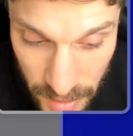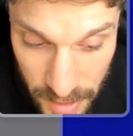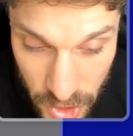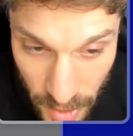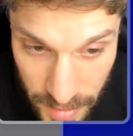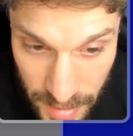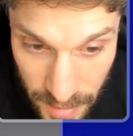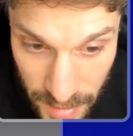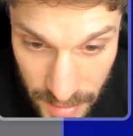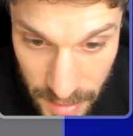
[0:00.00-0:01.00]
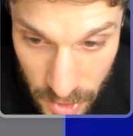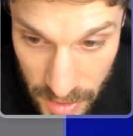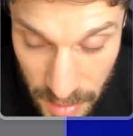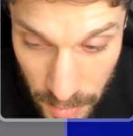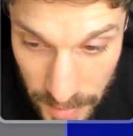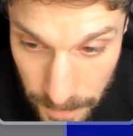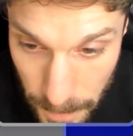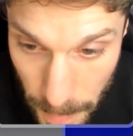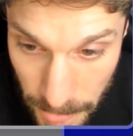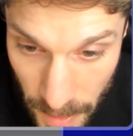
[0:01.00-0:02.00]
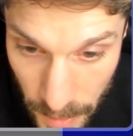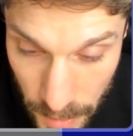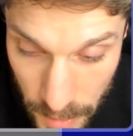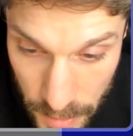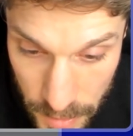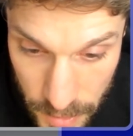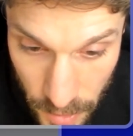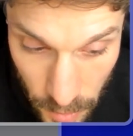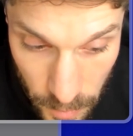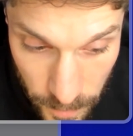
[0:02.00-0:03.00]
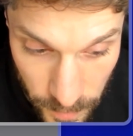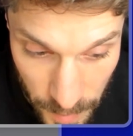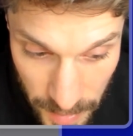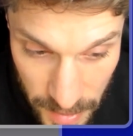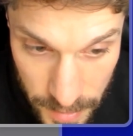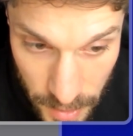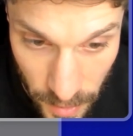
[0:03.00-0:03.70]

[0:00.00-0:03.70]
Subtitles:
going to adjust this just a bit. So I'm going to hit